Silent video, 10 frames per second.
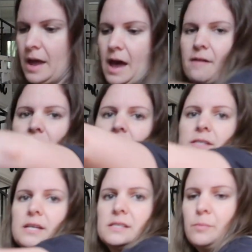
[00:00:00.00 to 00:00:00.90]
have
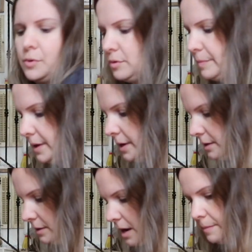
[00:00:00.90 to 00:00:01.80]
accessible
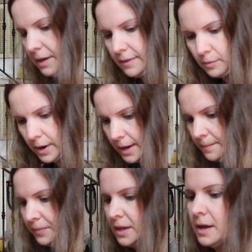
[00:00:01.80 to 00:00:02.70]
but not be in the
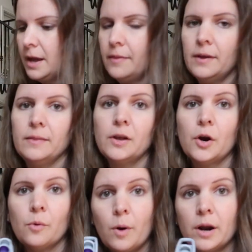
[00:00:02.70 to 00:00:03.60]
way. And then
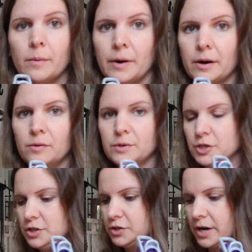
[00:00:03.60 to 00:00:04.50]
her water bottle,
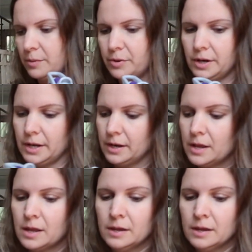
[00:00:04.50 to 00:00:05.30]
which she's trying to put in.